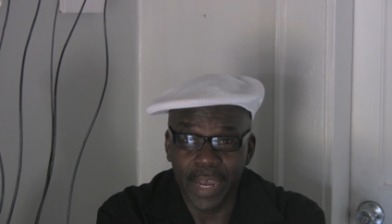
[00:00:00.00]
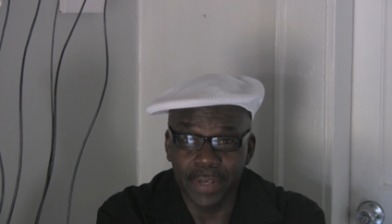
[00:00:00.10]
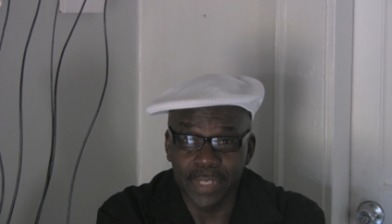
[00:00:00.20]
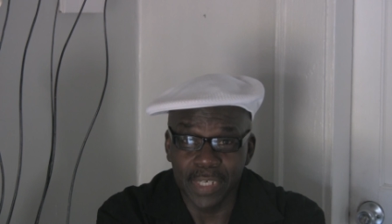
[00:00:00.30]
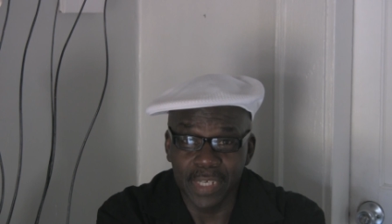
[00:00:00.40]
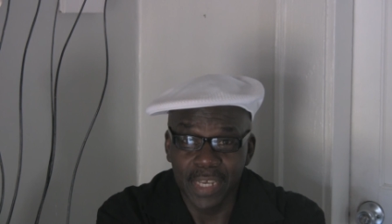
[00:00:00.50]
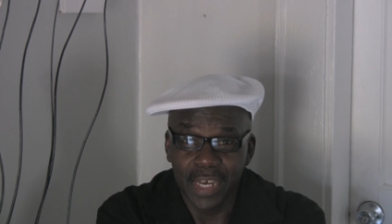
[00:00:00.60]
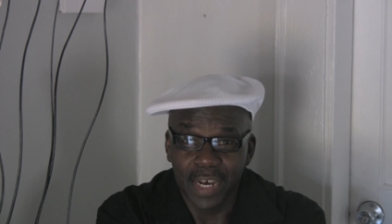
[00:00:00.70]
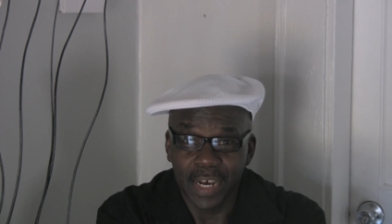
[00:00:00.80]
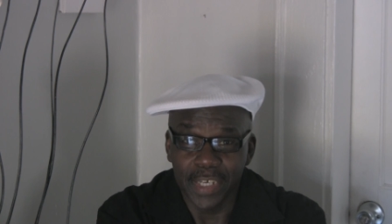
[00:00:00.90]
Housing
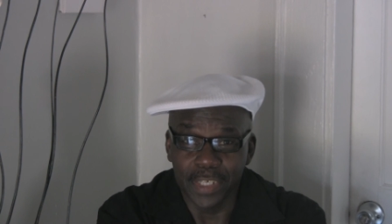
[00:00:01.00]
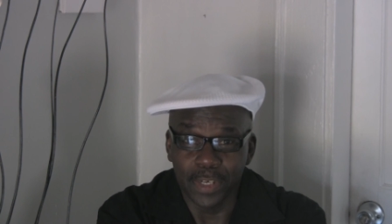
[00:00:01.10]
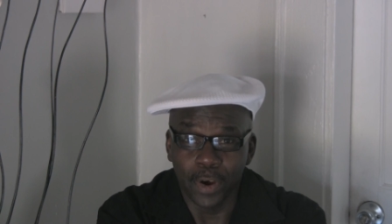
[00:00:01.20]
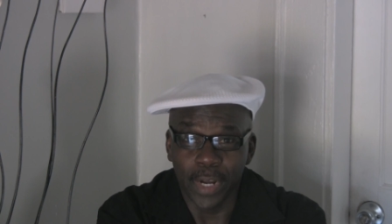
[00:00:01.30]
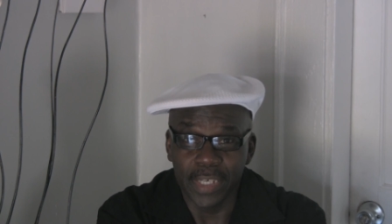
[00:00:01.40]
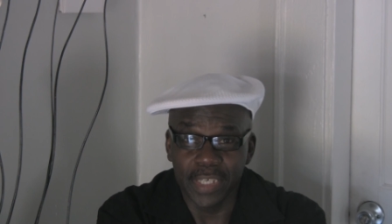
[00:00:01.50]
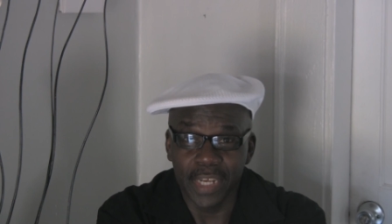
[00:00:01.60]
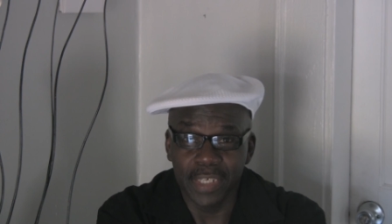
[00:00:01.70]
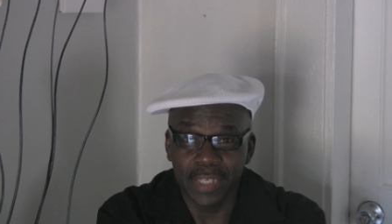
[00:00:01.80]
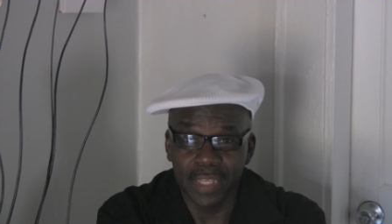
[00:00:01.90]
is the
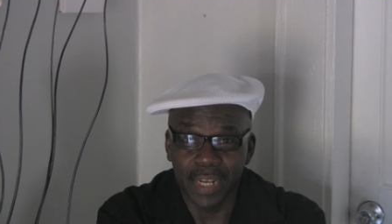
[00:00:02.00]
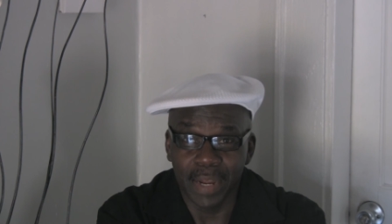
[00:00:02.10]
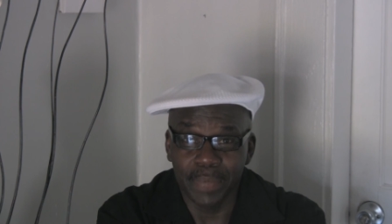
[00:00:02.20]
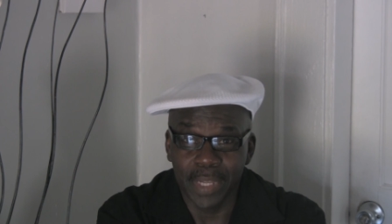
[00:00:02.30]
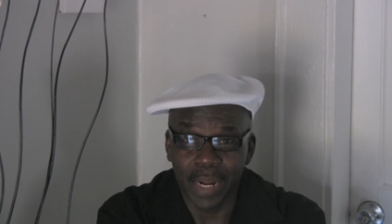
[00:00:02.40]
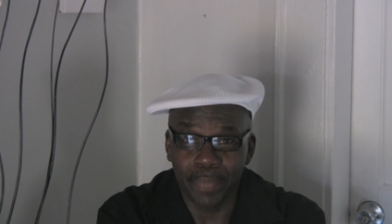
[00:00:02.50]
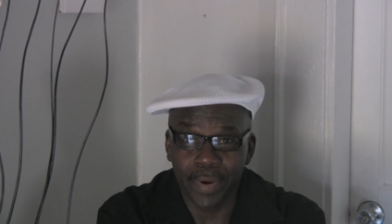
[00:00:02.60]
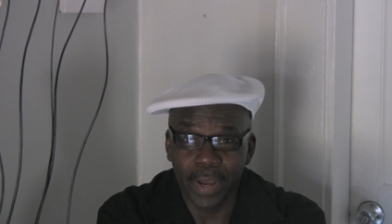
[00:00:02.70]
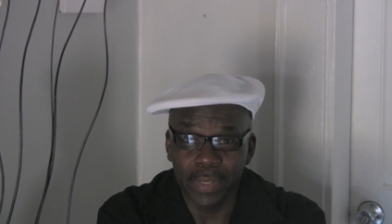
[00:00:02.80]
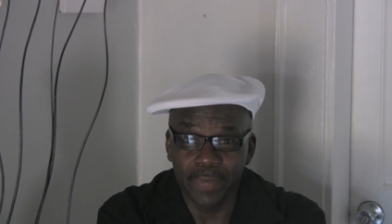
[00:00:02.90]
organization that I
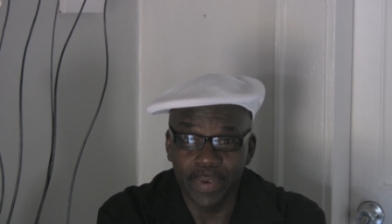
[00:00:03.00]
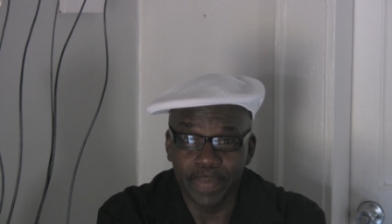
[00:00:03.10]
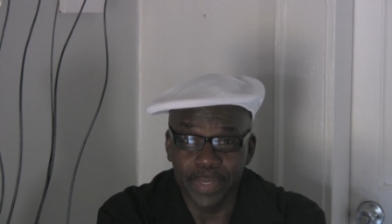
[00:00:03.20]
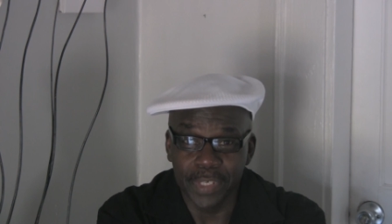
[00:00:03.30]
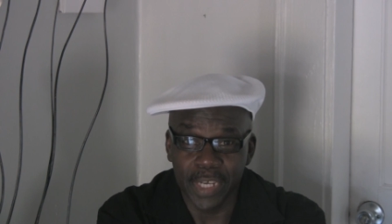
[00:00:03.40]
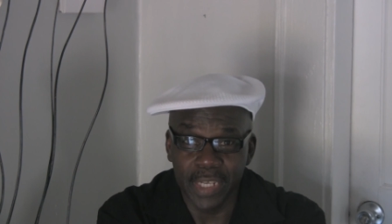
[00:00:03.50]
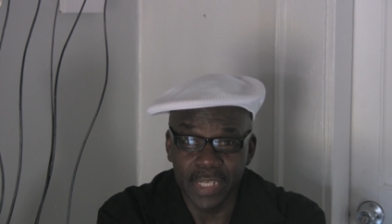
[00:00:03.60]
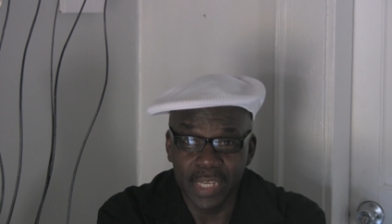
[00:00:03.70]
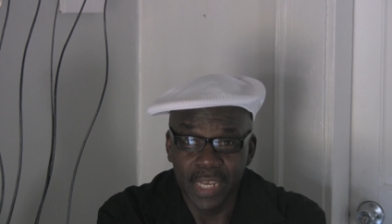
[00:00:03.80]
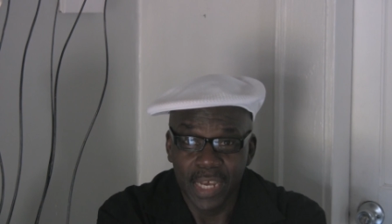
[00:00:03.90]
proudly
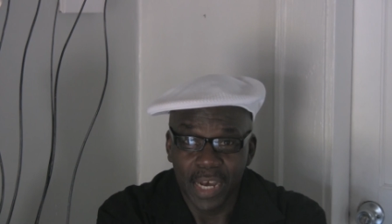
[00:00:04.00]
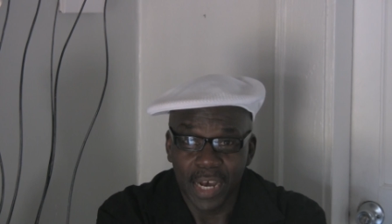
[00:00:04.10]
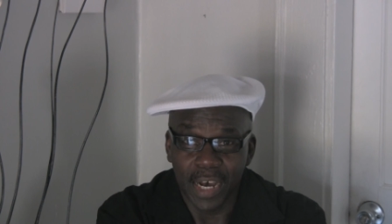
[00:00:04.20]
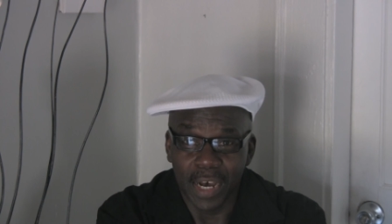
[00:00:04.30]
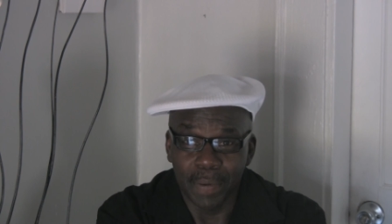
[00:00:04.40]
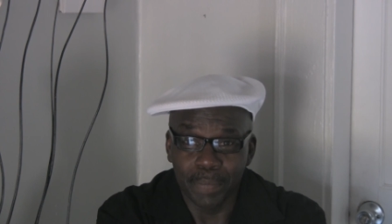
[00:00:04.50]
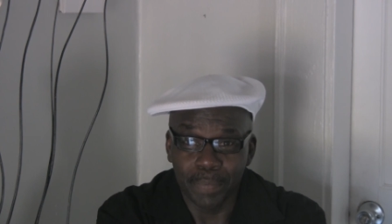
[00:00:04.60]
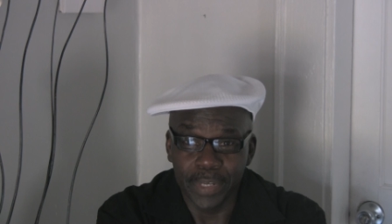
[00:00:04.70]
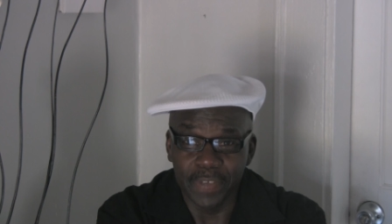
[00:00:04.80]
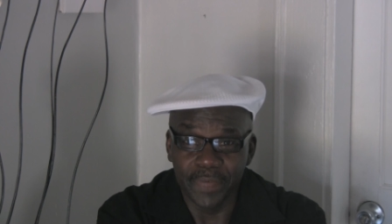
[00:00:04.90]
represent.
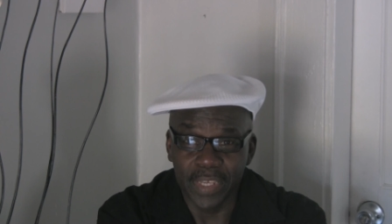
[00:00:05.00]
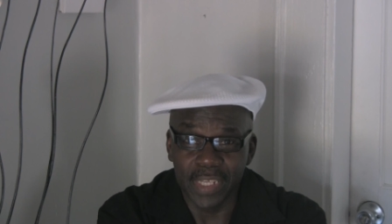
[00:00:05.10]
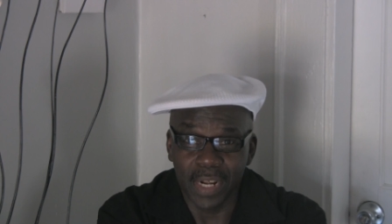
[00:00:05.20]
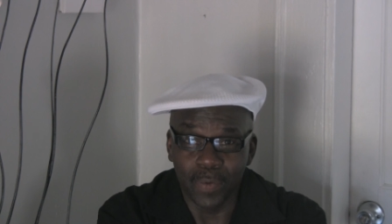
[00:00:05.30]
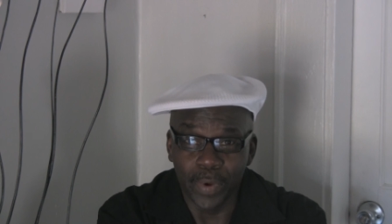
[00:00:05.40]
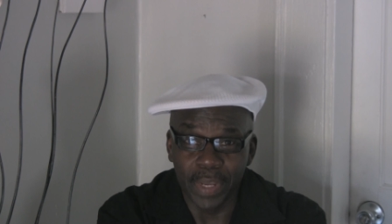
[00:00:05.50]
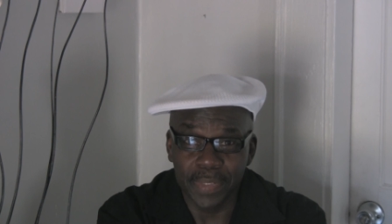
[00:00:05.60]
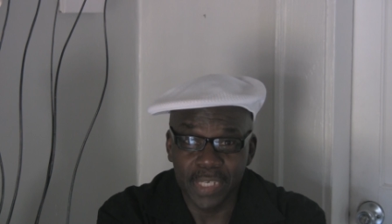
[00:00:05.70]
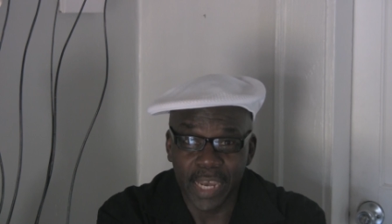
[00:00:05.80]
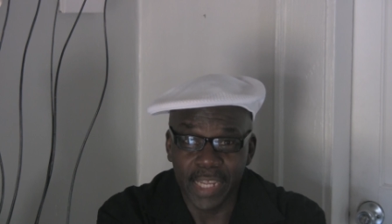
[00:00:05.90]
Please visit our
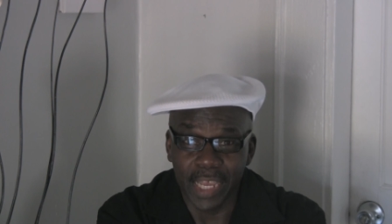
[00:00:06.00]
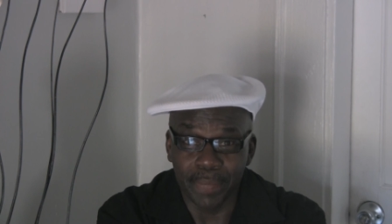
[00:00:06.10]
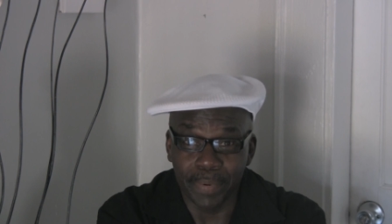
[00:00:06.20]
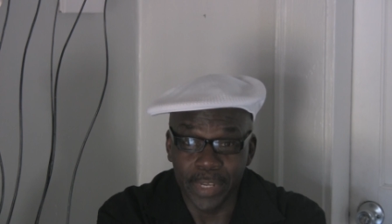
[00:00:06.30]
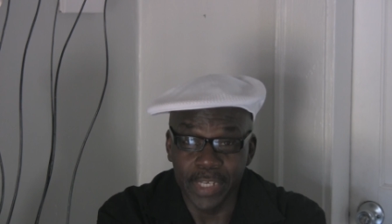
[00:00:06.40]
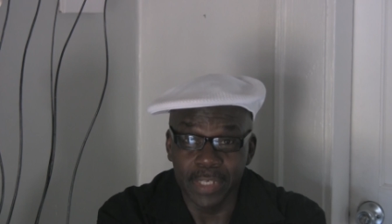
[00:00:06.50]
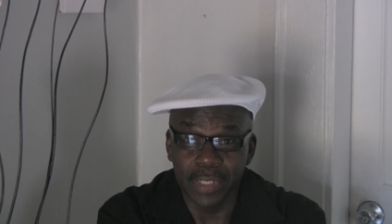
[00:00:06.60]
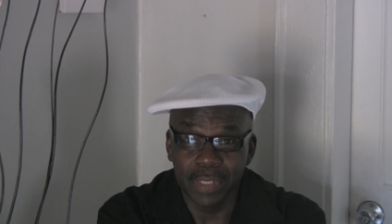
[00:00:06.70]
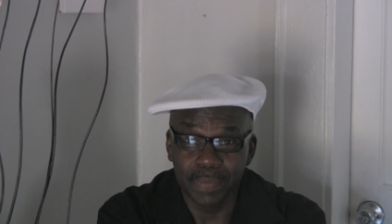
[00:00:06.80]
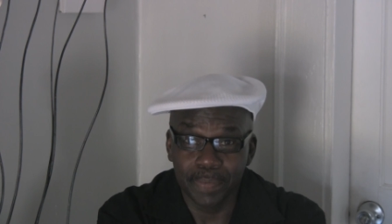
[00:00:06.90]
website, and
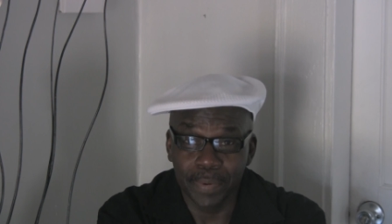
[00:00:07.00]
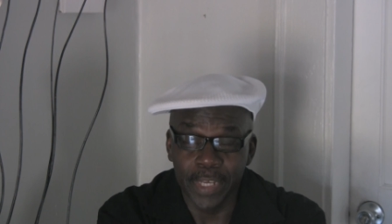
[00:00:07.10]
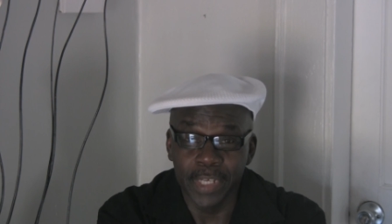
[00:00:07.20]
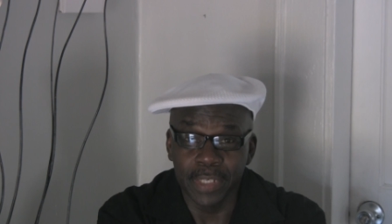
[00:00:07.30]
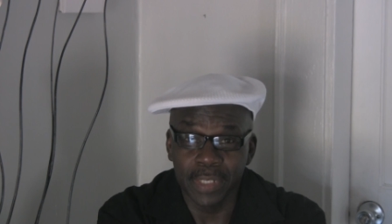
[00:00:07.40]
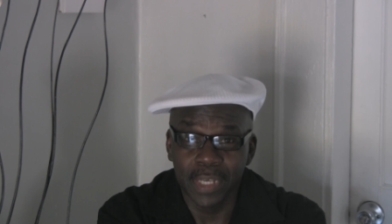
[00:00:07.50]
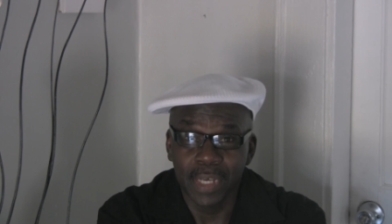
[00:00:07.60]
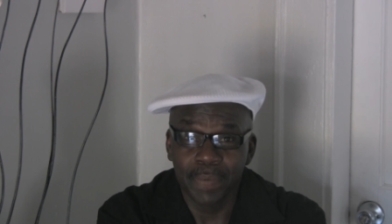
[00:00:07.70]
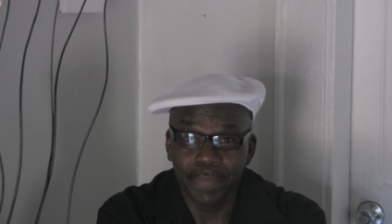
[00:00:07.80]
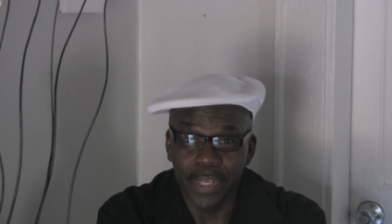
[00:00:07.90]
please
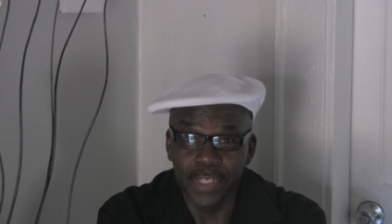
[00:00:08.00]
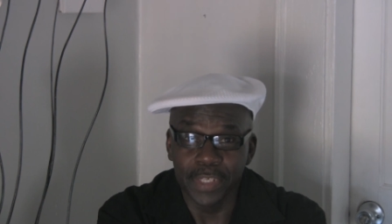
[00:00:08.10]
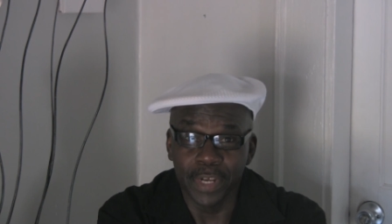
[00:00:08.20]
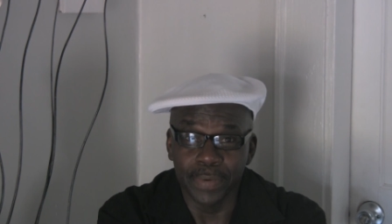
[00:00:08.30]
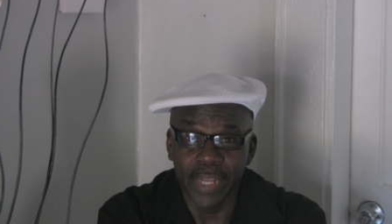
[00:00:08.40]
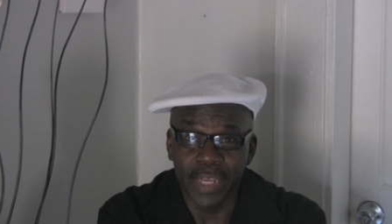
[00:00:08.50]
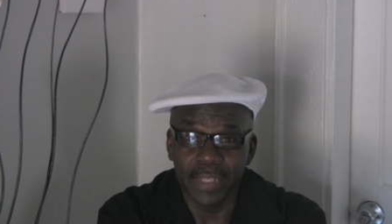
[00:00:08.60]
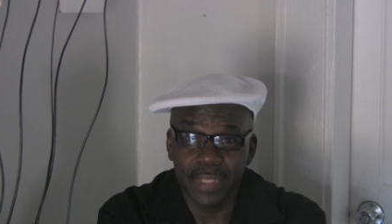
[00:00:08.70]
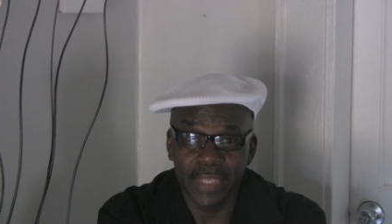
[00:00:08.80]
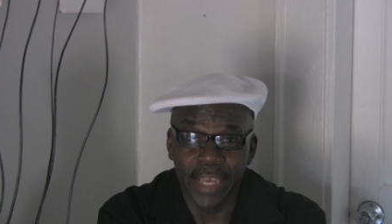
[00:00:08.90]
donate.
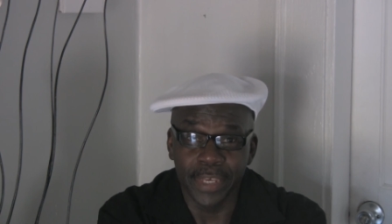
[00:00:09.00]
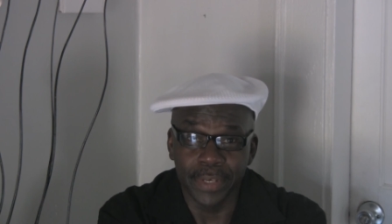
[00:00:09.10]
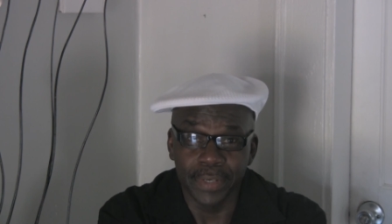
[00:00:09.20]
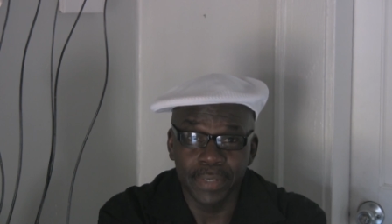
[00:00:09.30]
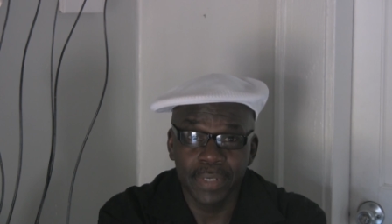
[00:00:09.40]
Thank you.